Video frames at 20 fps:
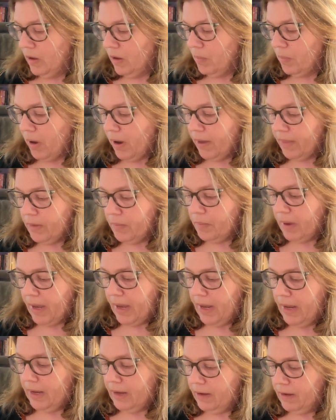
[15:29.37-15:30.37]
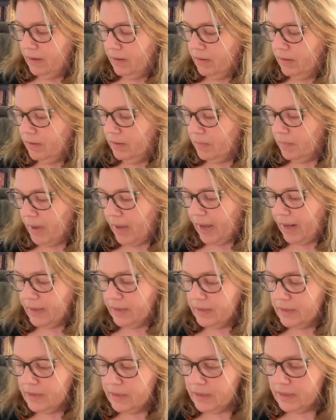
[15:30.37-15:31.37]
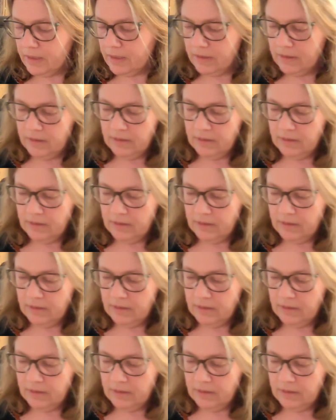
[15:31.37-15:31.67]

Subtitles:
by the bay patterns,